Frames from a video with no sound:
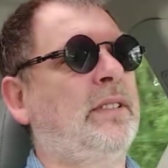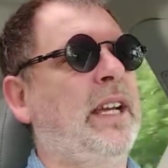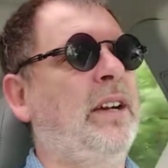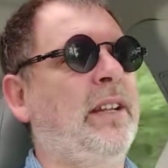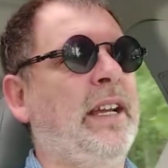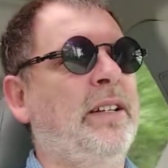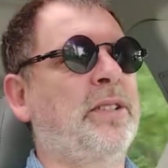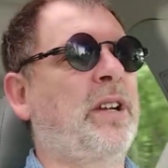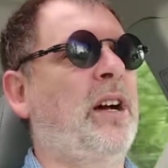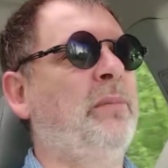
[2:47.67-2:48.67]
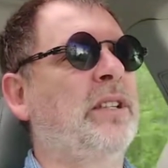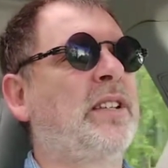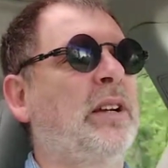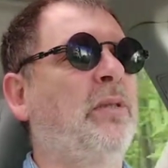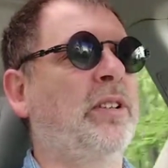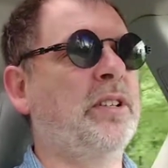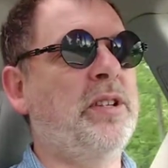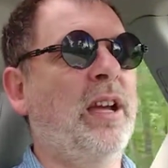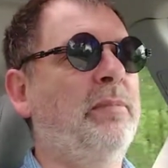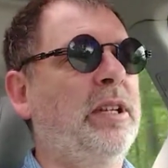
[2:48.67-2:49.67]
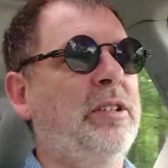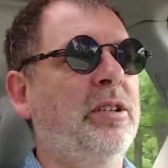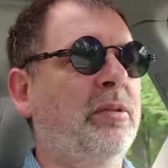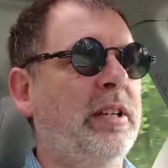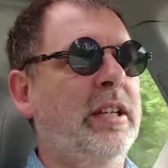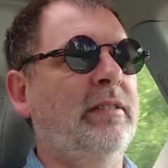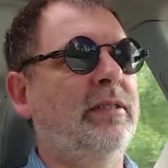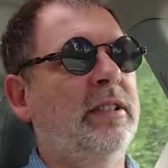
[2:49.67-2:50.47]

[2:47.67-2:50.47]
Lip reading: outlandish comments like, well, does that mean you would eat